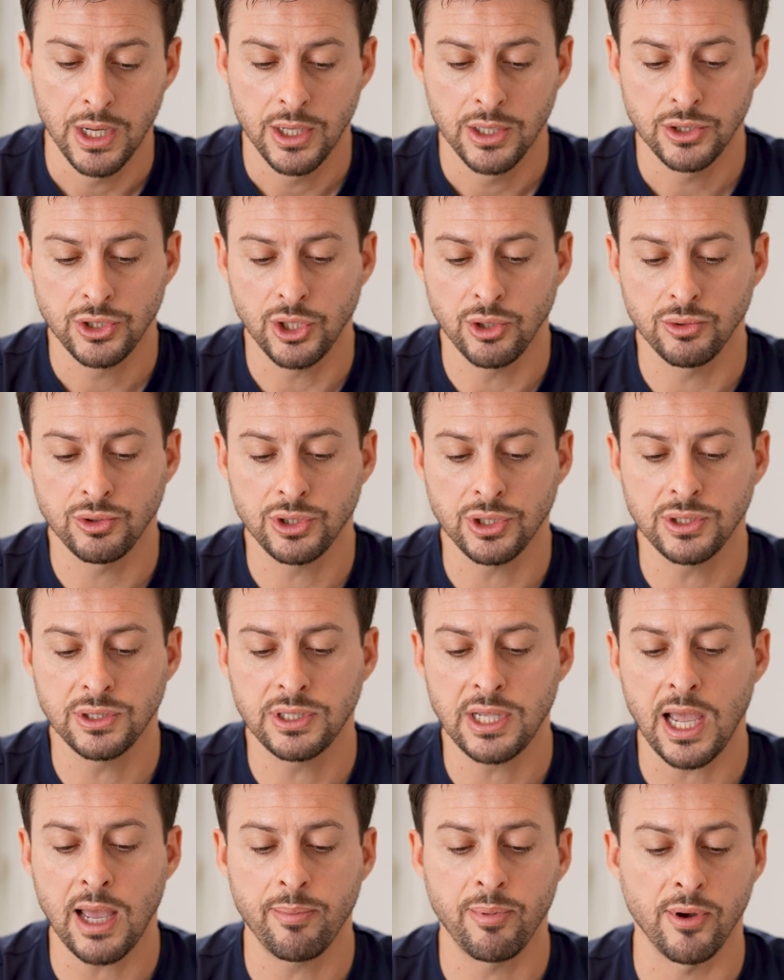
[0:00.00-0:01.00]
So just
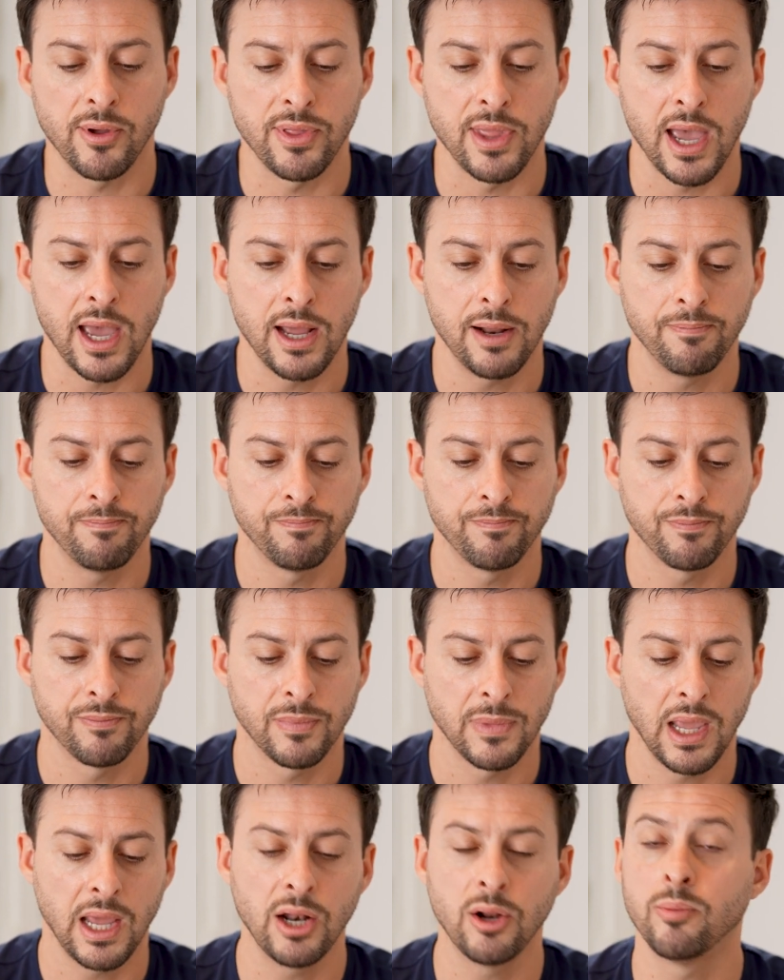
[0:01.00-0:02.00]
tap on that
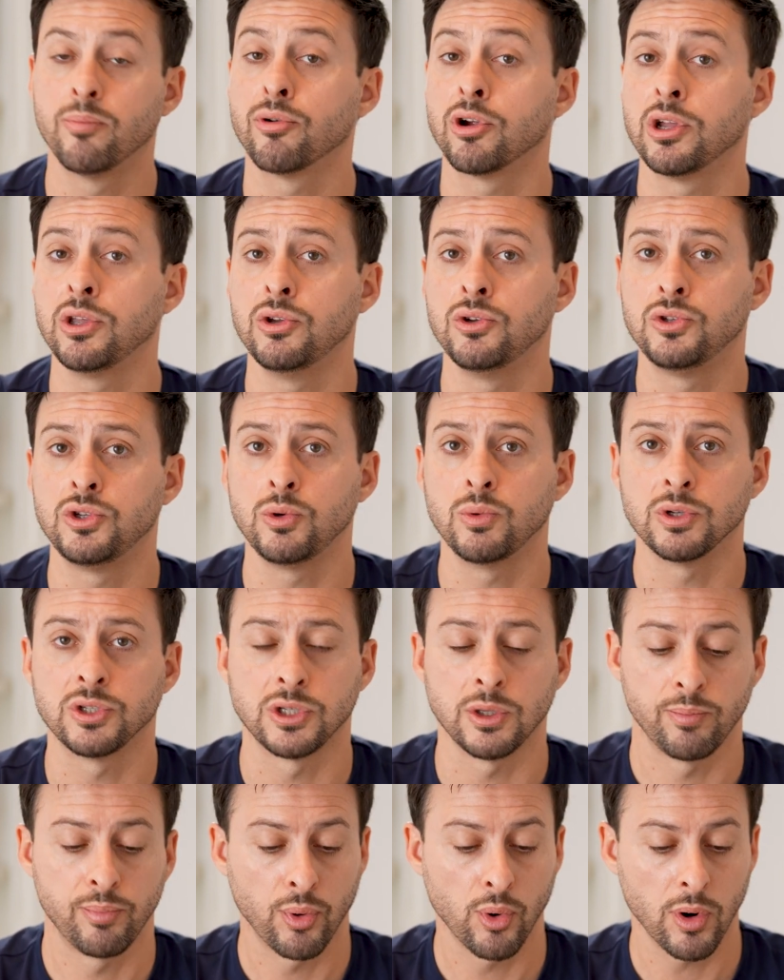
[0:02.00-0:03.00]
and it'll bring you to a
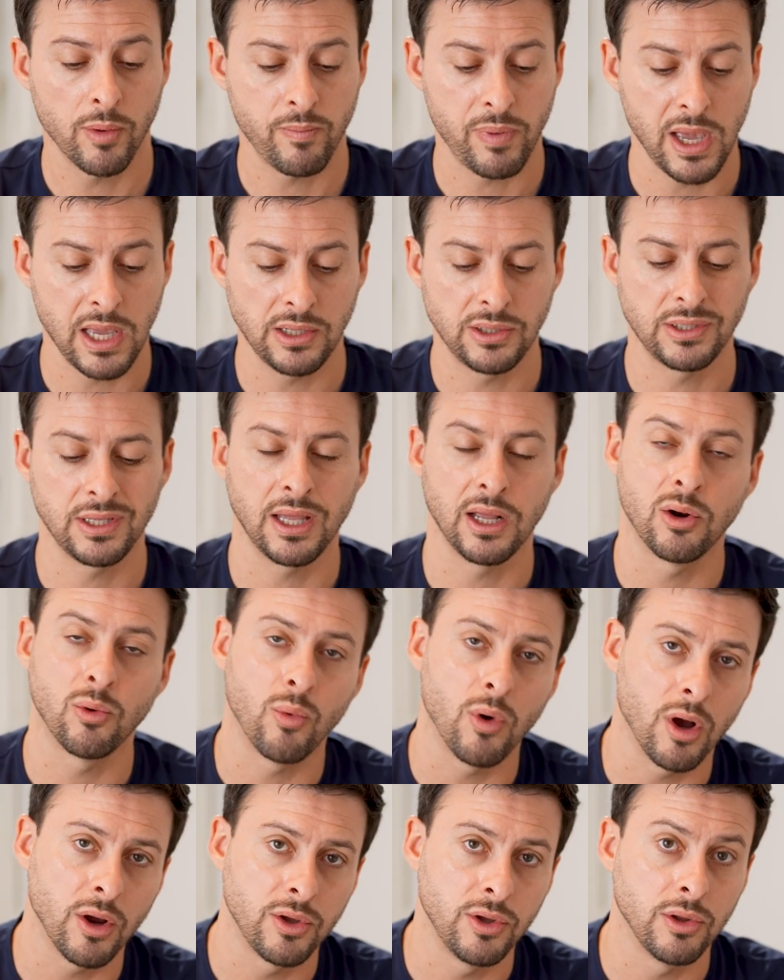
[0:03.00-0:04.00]
support page that'll
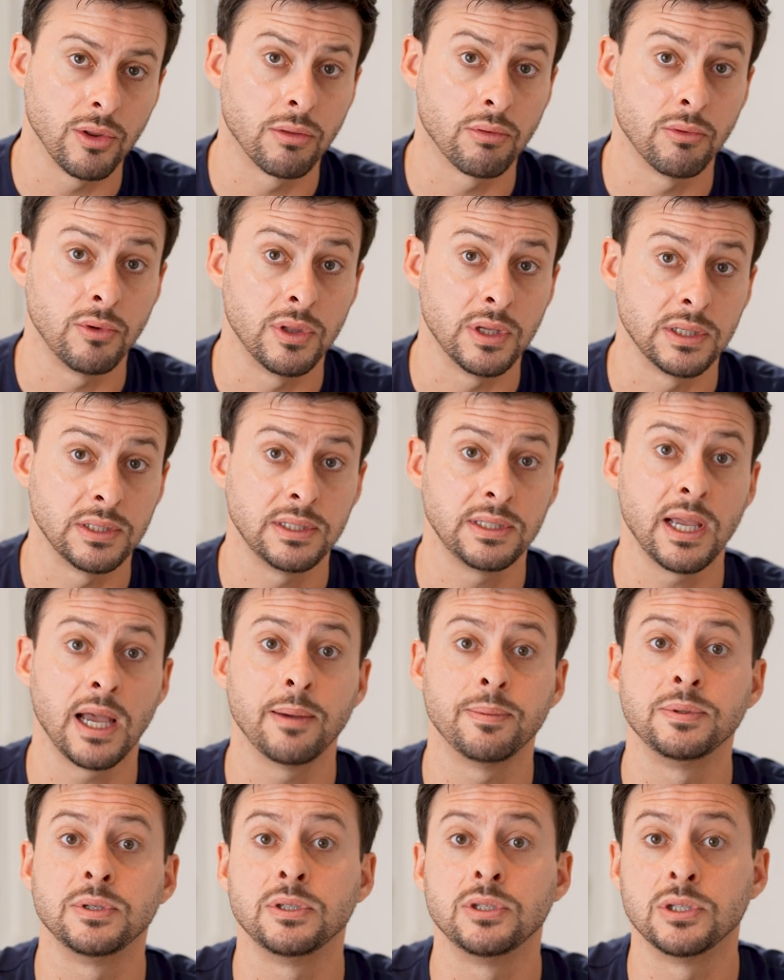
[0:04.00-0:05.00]
walk you through the
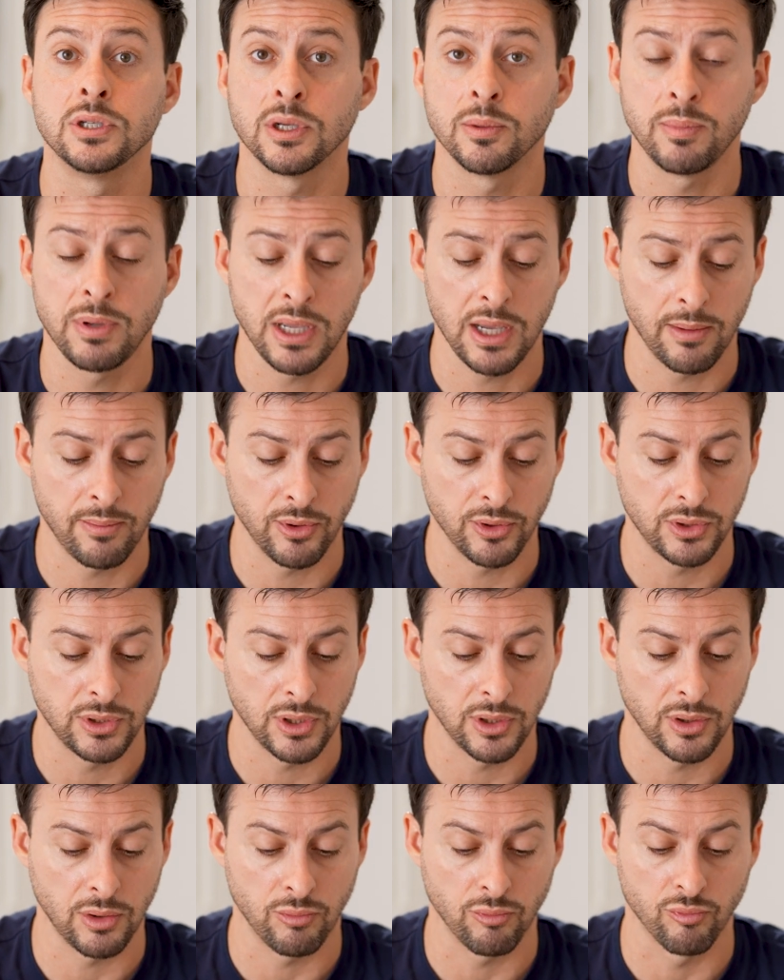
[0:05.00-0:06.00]
steps to be able
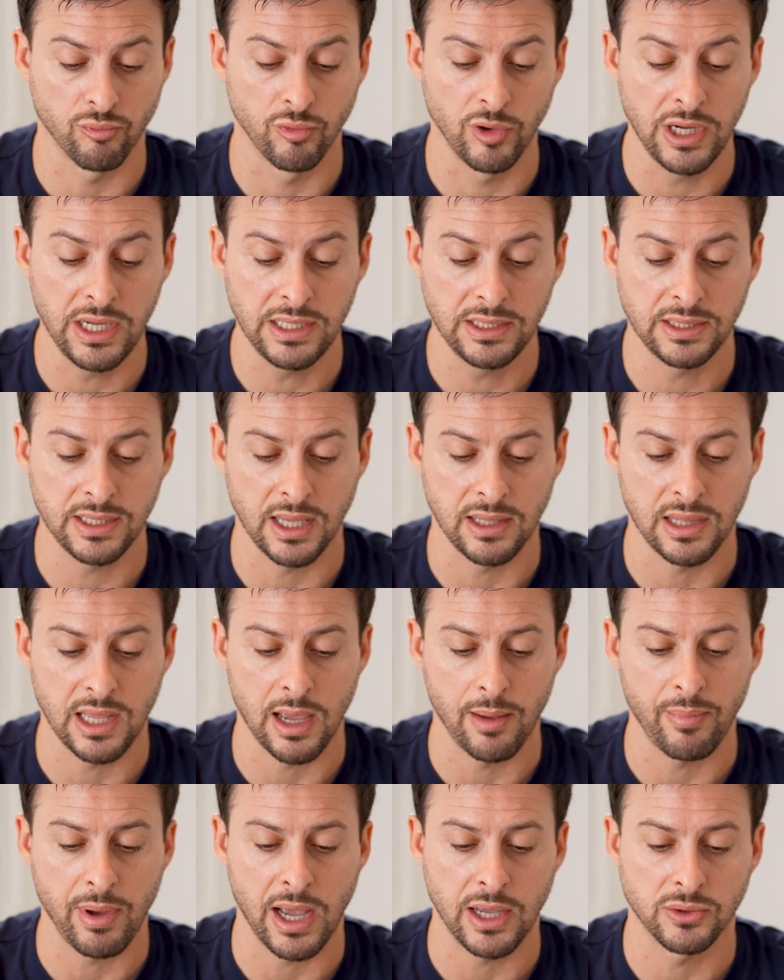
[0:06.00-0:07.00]
to reset
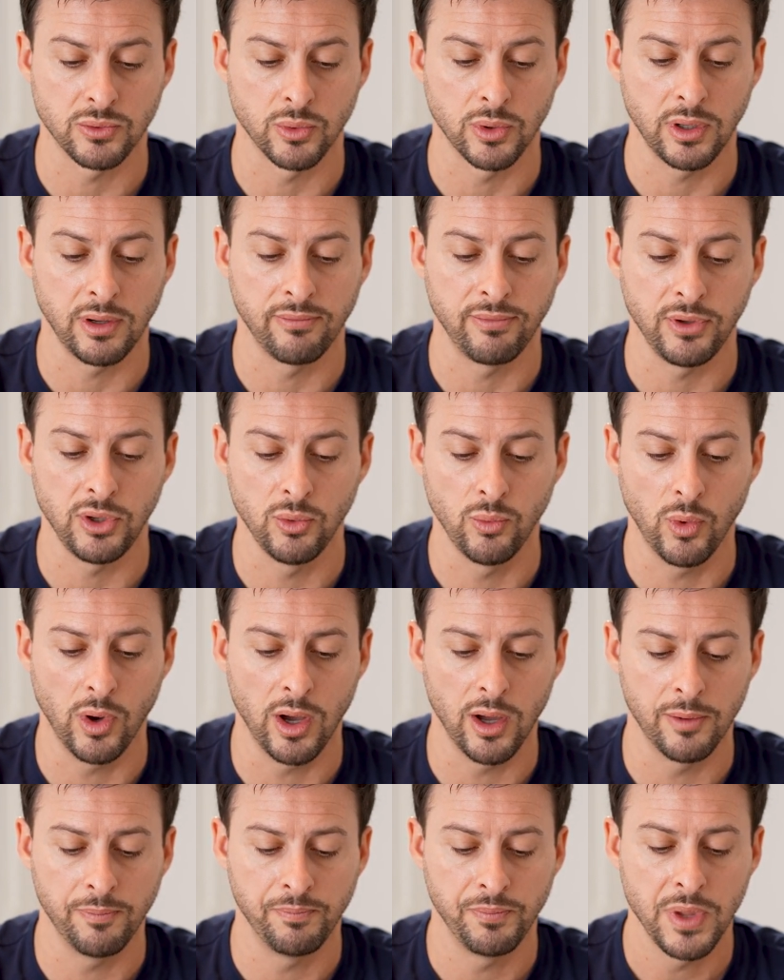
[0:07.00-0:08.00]
that password if you
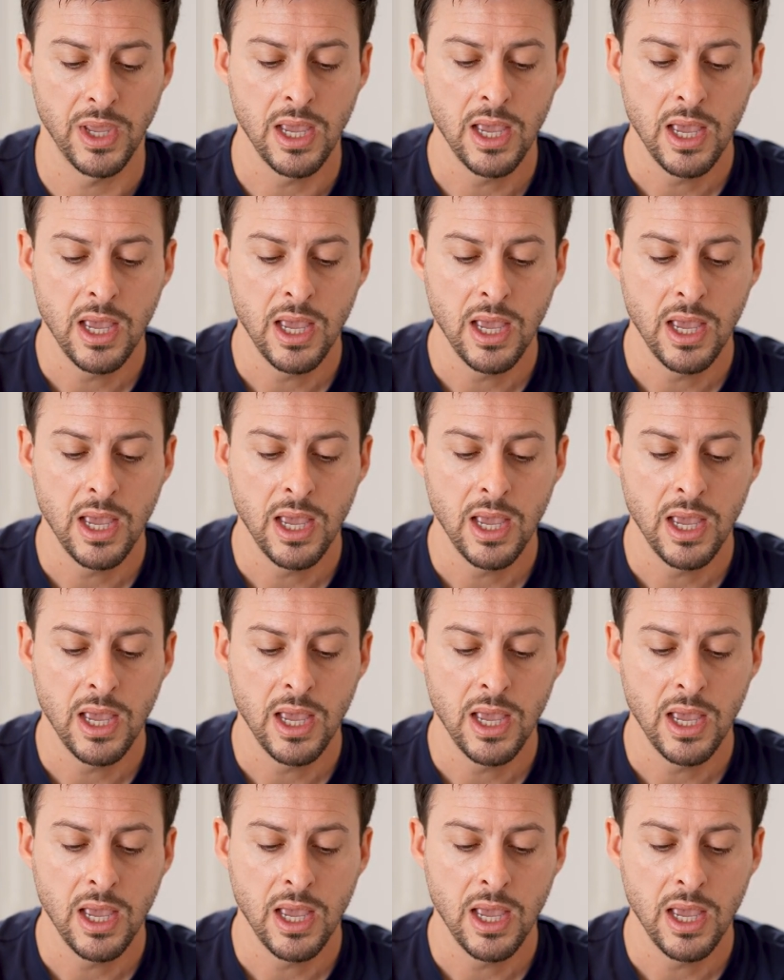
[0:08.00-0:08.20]
want.